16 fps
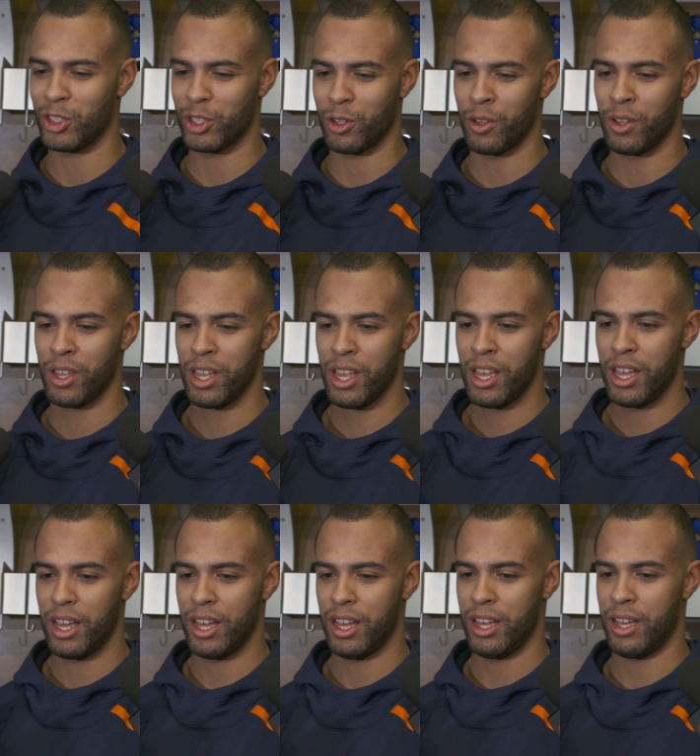So
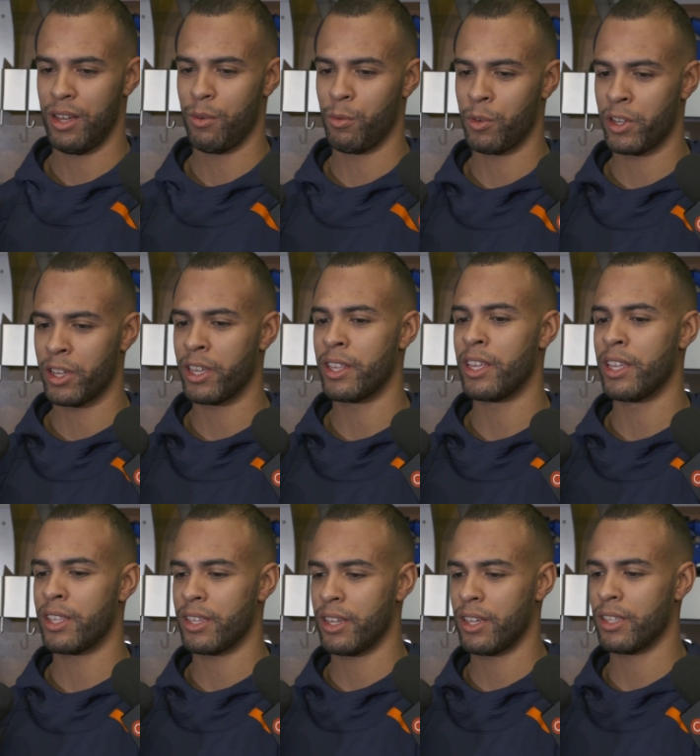we're going to
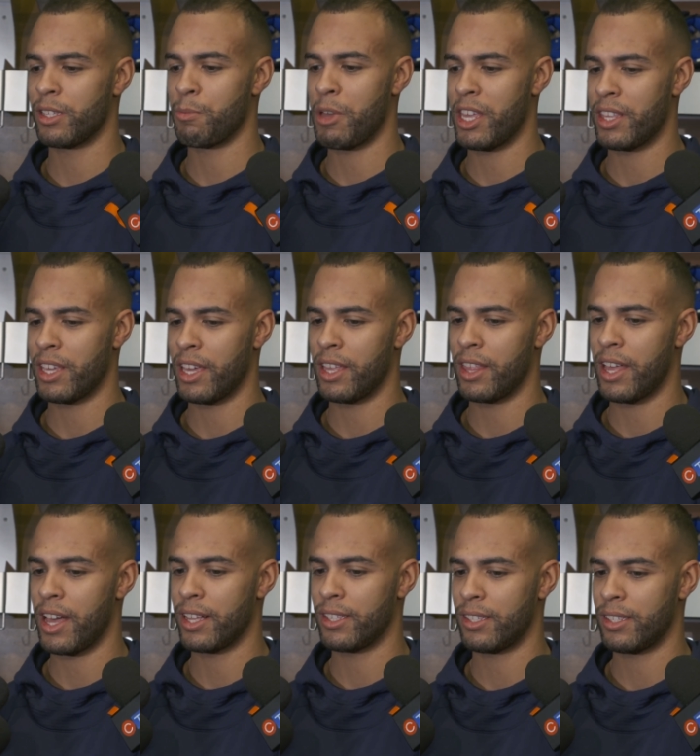need to maintain
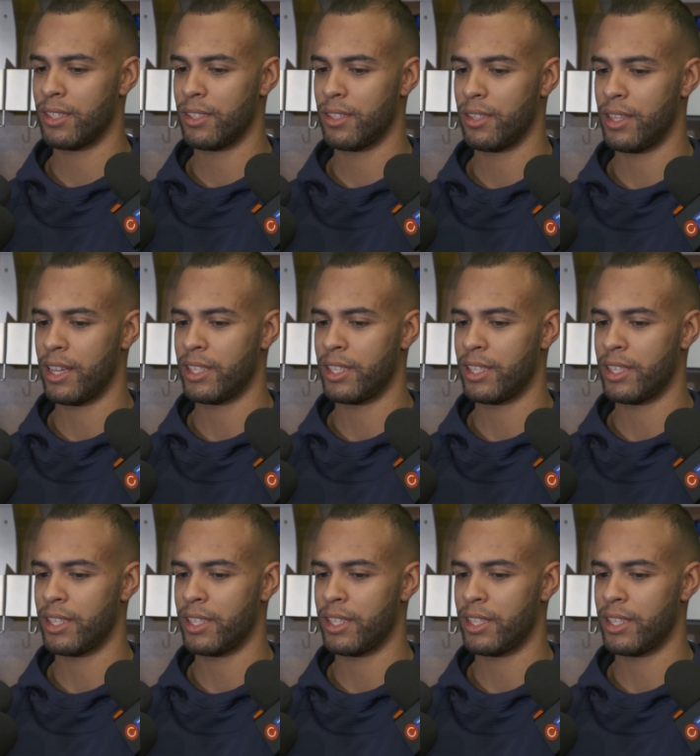those